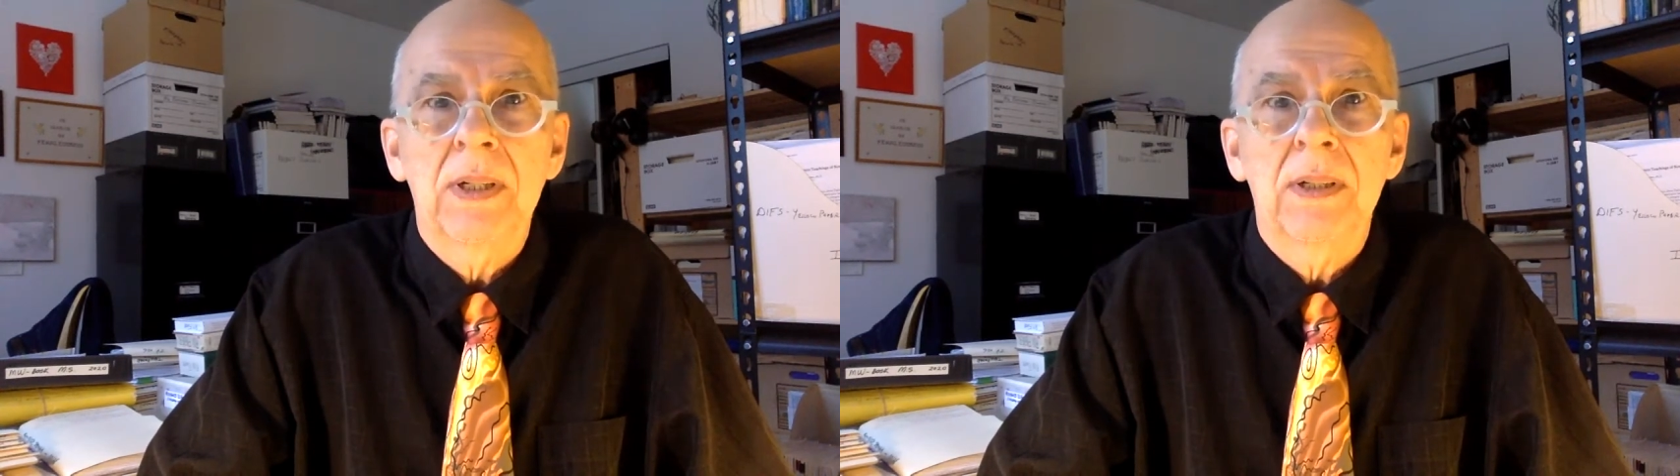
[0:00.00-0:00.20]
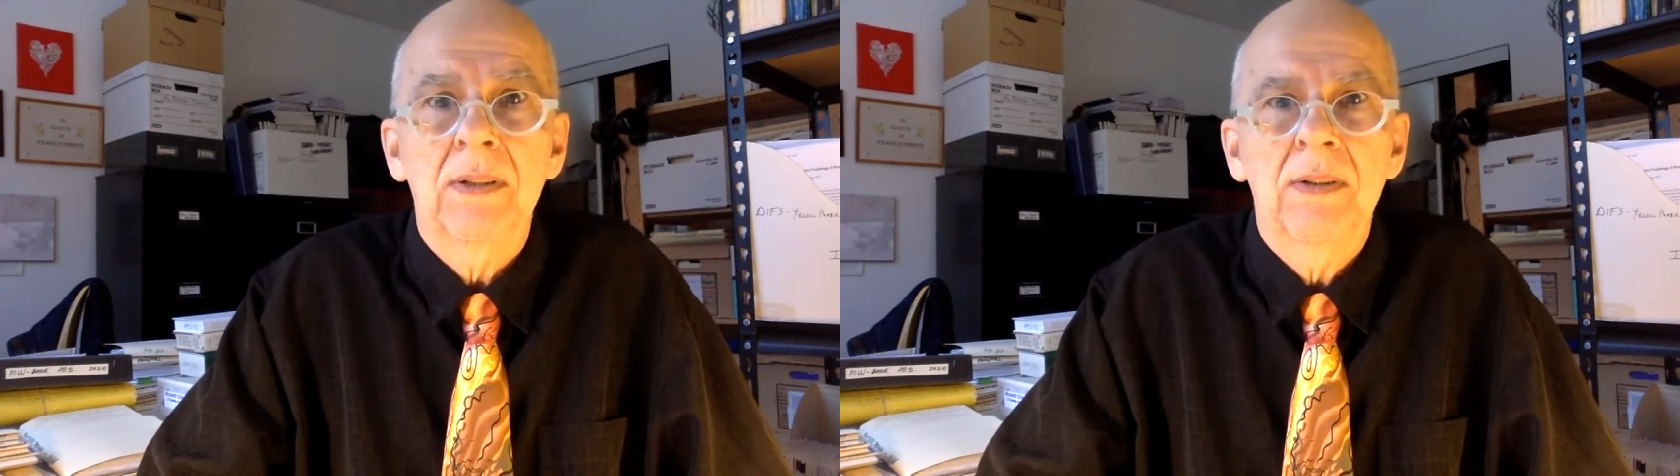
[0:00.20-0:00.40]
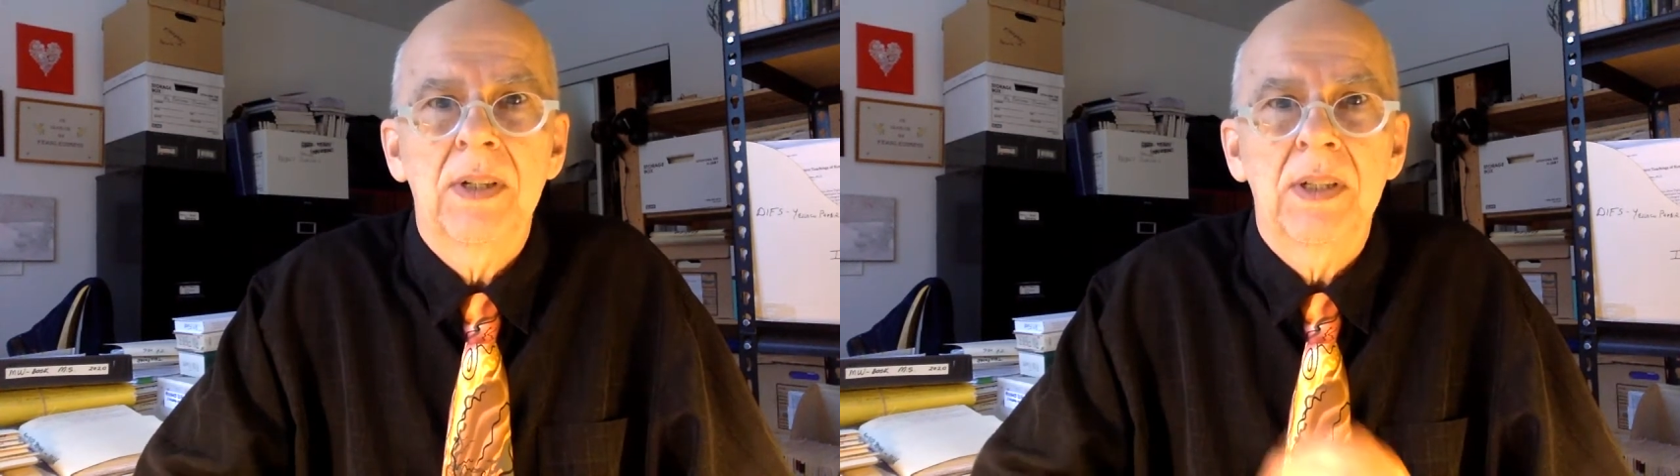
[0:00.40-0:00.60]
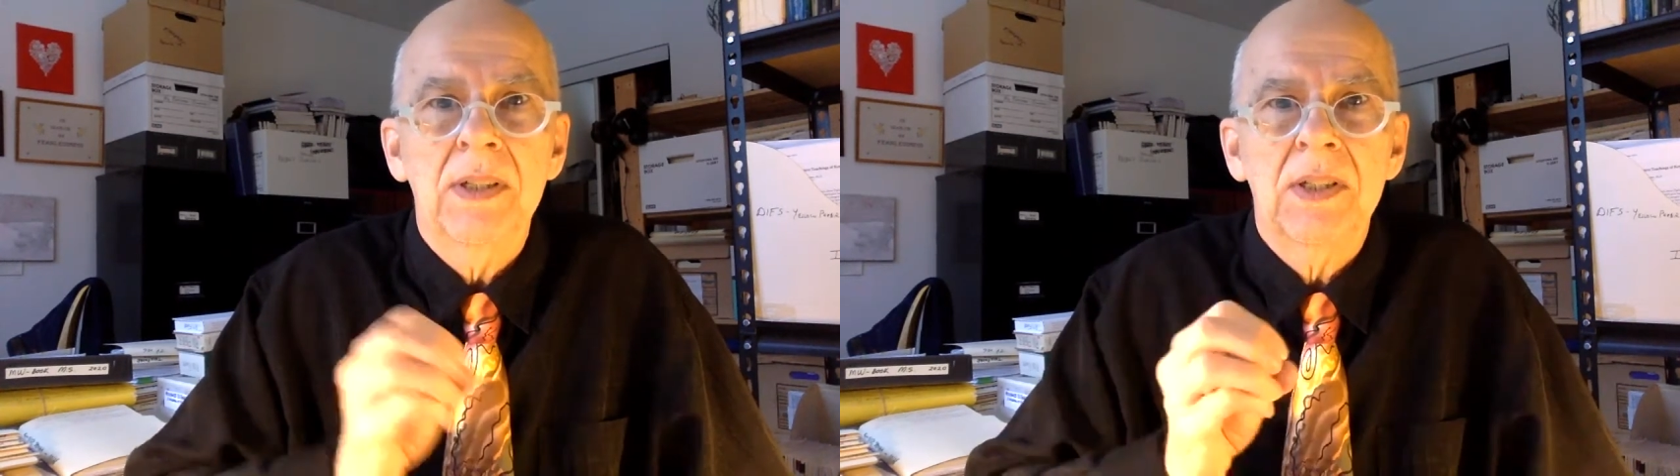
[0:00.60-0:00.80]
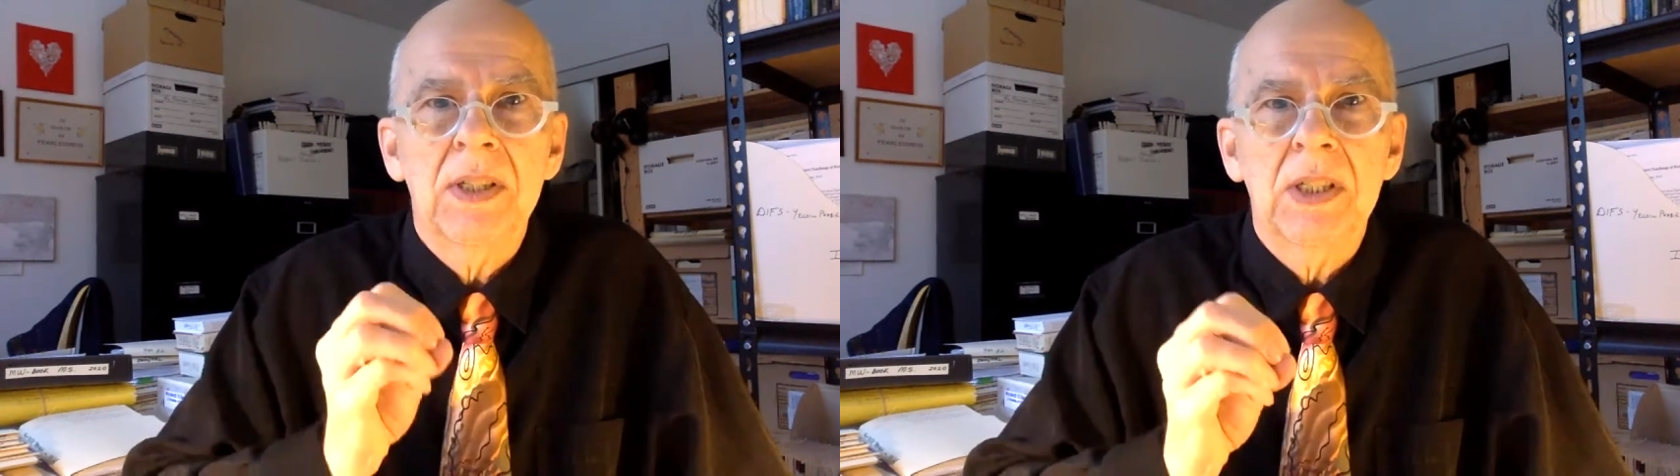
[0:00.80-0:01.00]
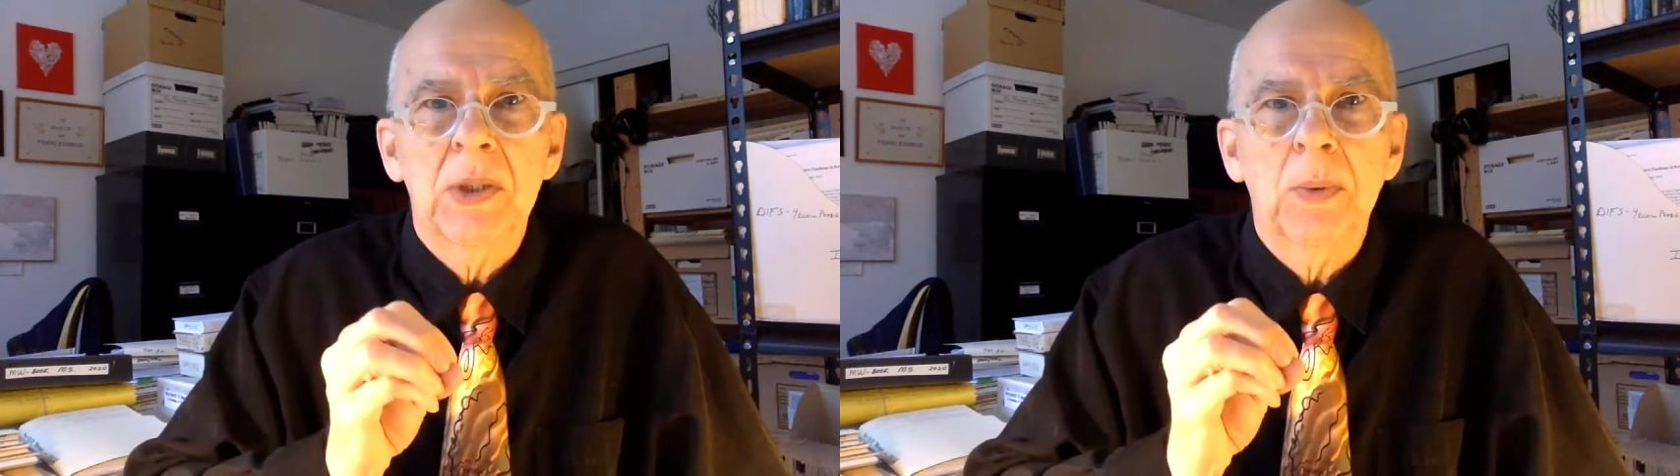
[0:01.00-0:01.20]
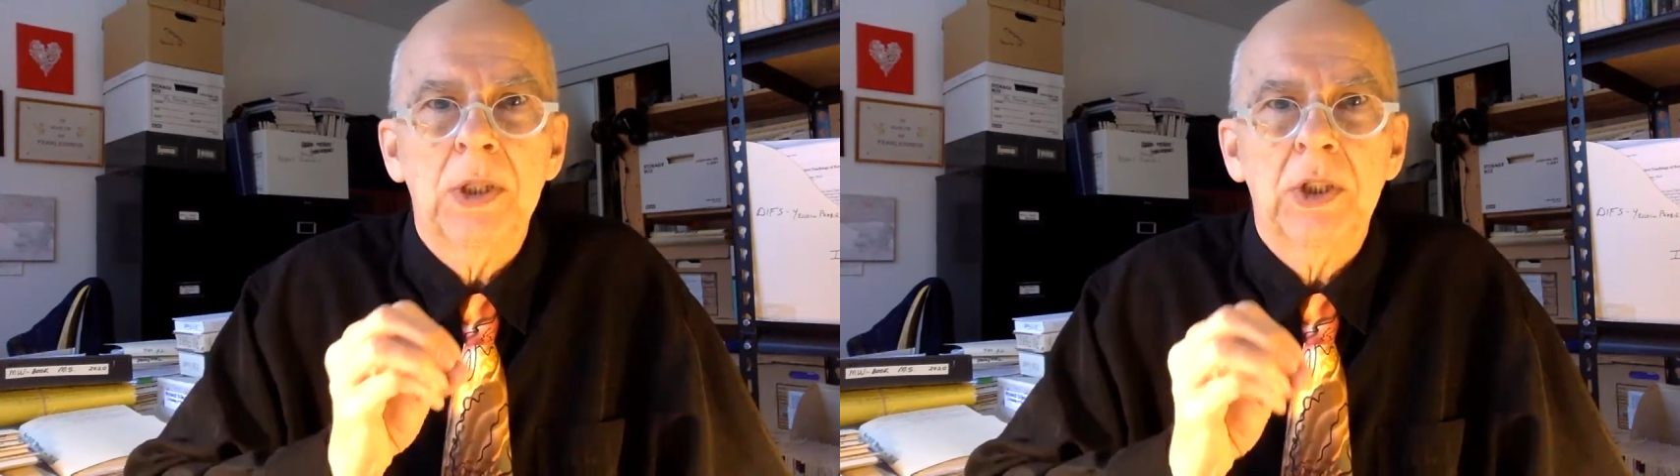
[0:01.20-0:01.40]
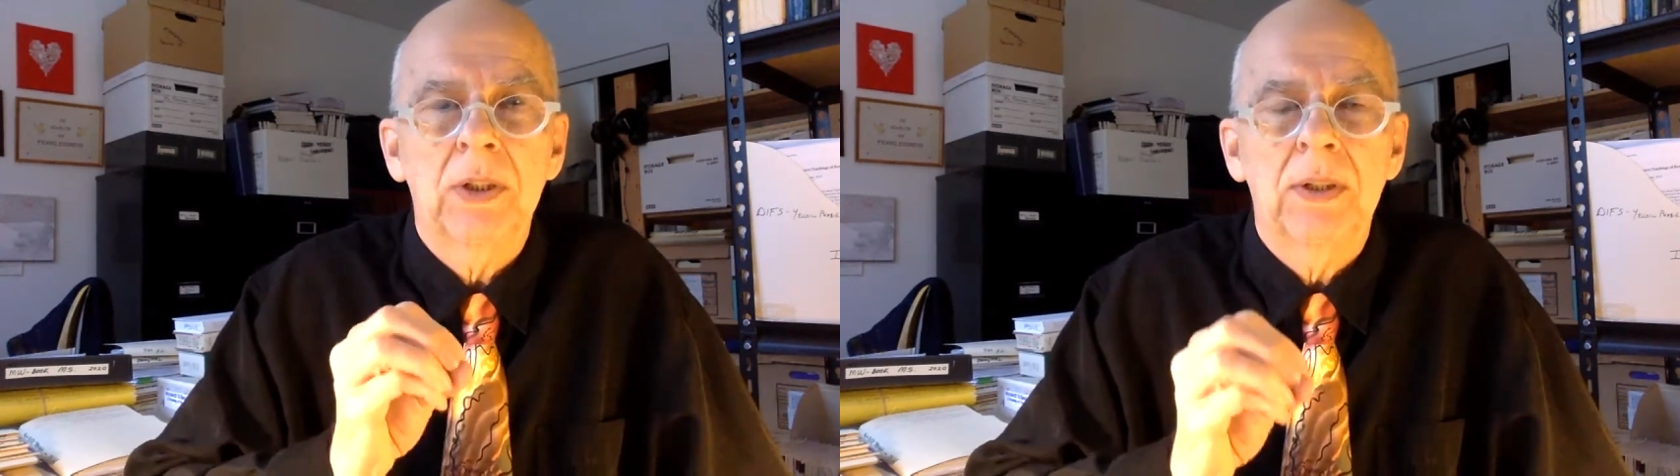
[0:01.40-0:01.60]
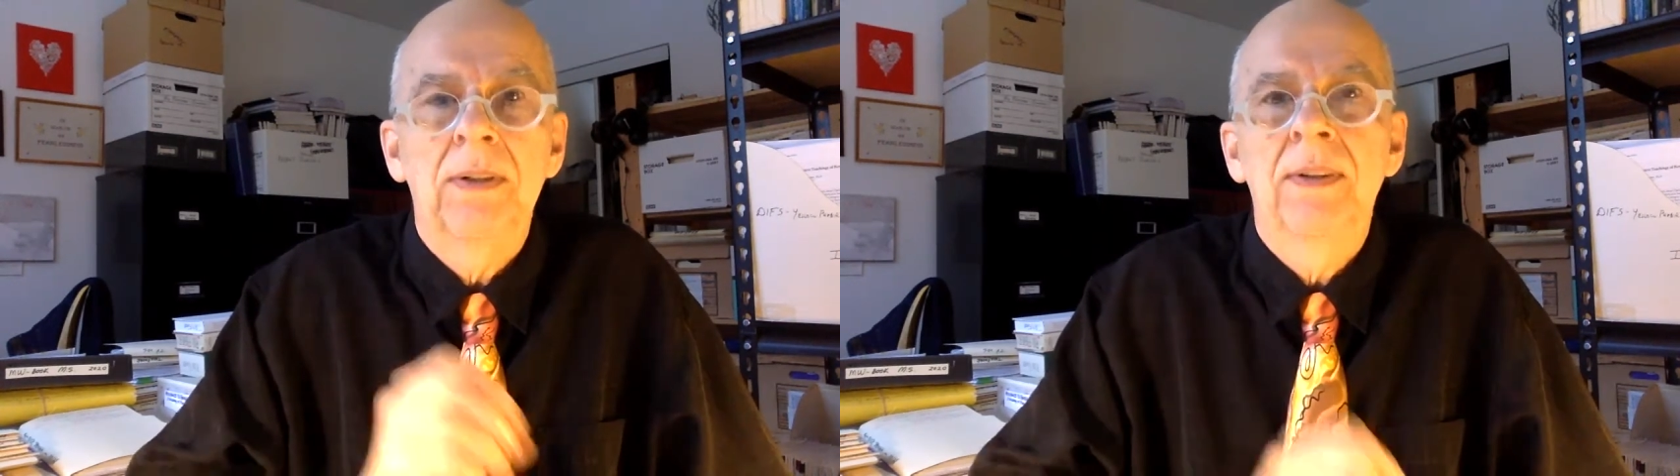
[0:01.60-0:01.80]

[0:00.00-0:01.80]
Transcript: to, in this situation